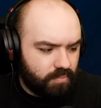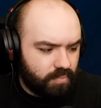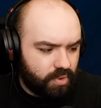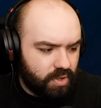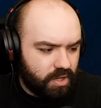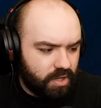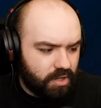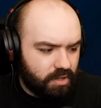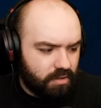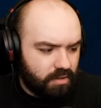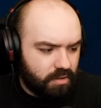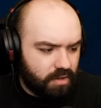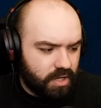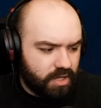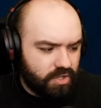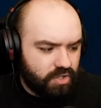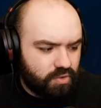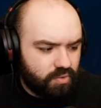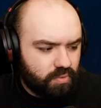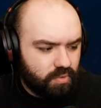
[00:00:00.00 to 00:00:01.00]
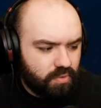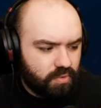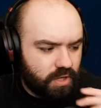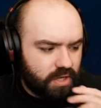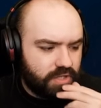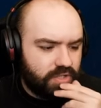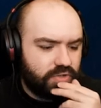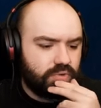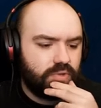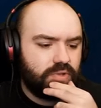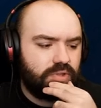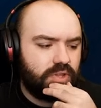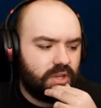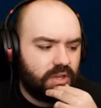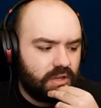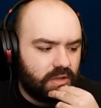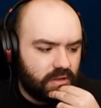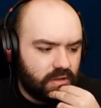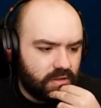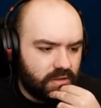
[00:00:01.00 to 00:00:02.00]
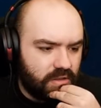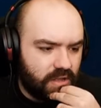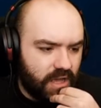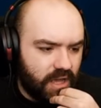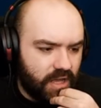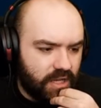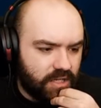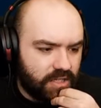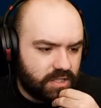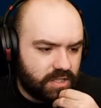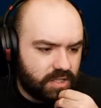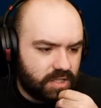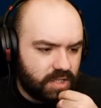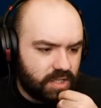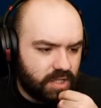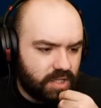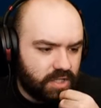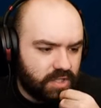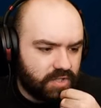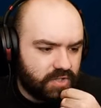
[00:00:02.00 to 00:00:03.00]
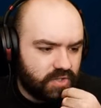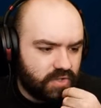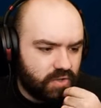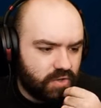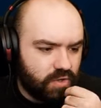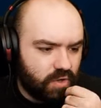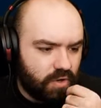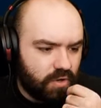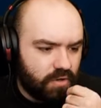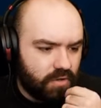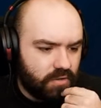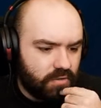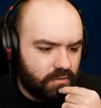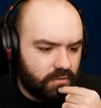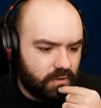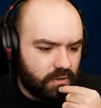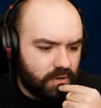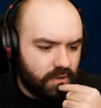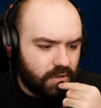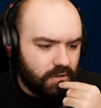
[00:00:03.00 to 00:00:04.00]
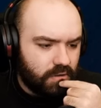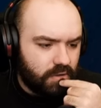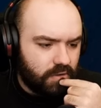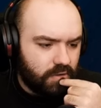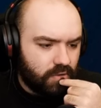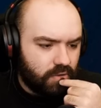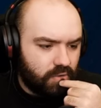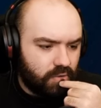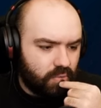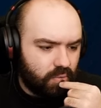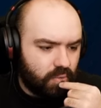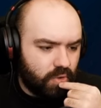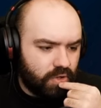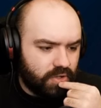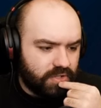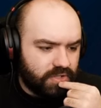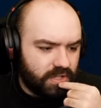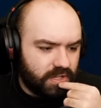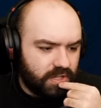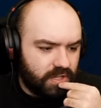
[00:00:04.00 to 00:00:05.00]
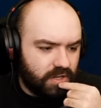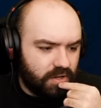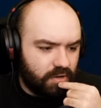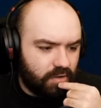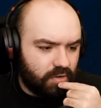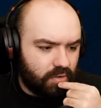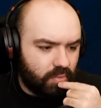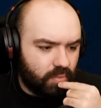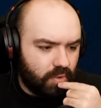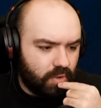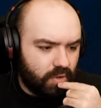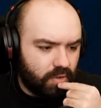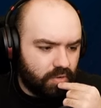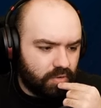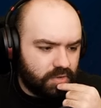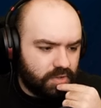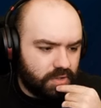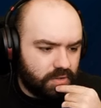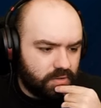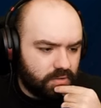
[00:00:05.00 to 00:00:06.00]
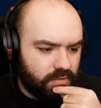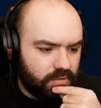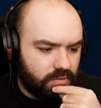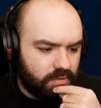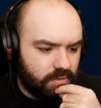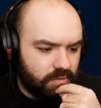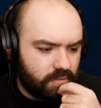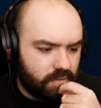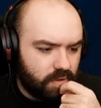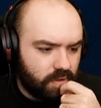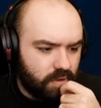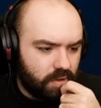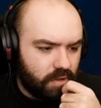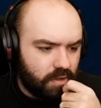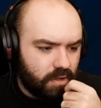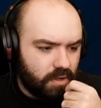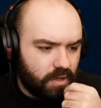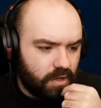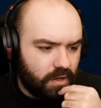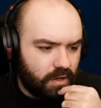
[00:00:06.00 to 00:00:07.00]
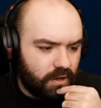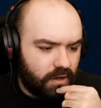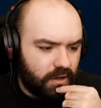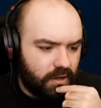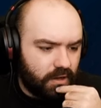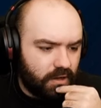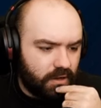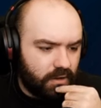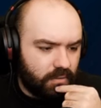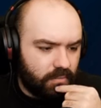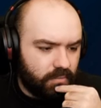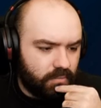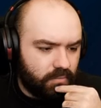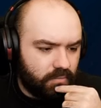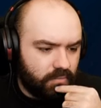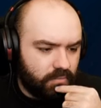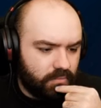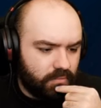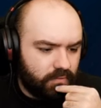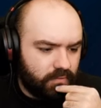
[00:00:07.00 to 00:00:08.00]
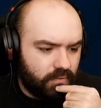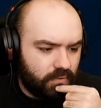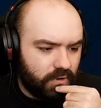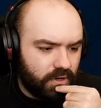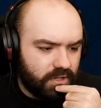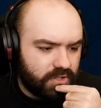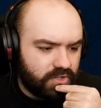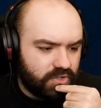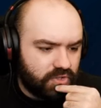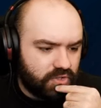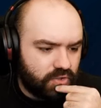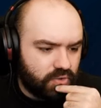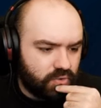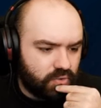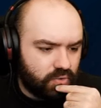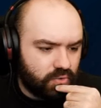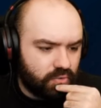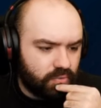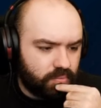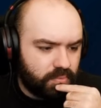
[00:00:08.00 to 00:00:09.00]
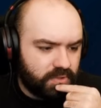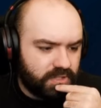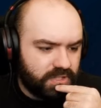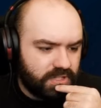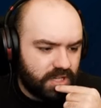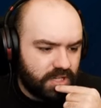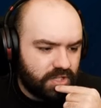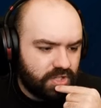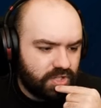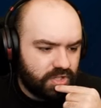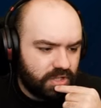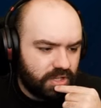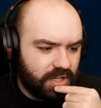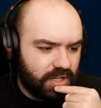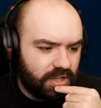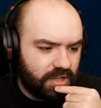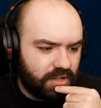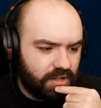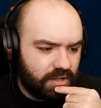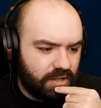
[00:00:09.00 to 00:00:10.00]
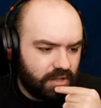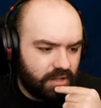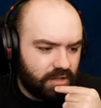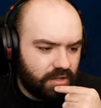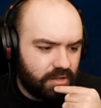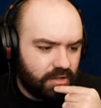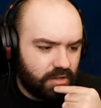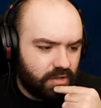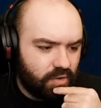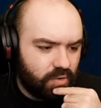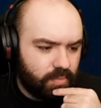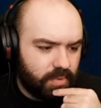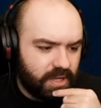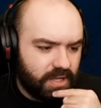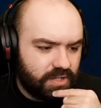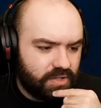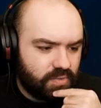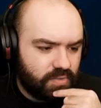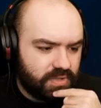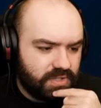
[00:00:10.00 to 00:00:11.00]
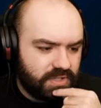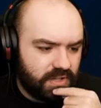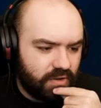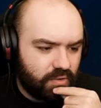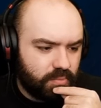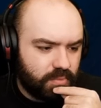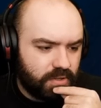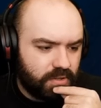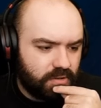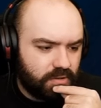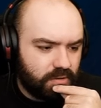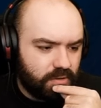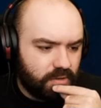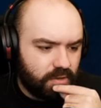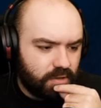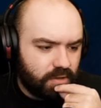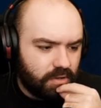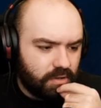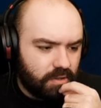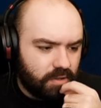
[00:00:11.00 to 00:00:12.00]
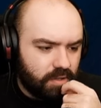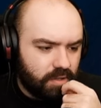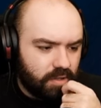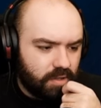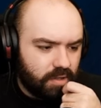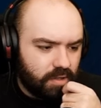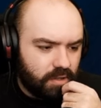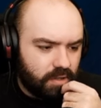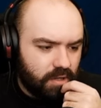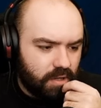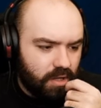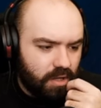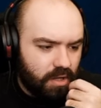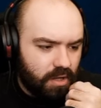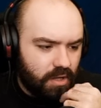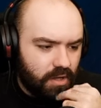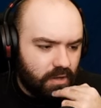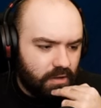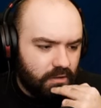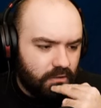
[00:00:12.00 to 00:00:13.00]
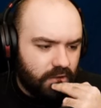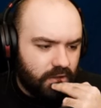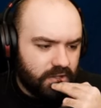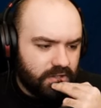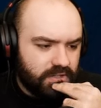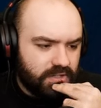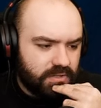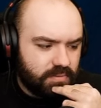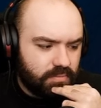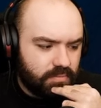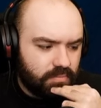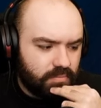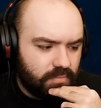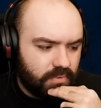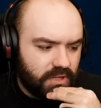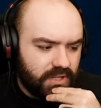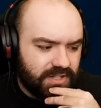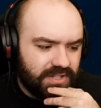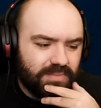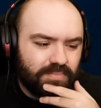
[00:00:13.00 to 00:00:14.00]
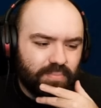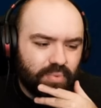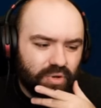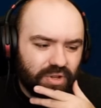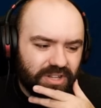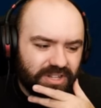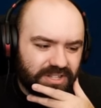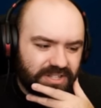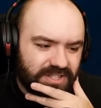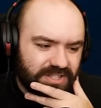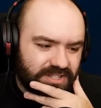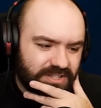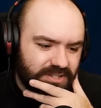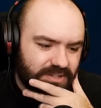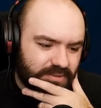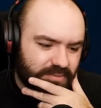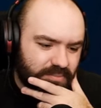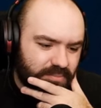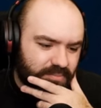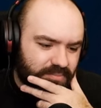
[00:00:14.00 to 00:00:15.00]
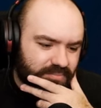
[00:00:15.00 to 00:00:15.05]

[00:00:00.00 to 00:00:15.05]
But I do I do think that it is not the worst idea in the world um, for us to potentially go back to a settlement and get some get some bullets.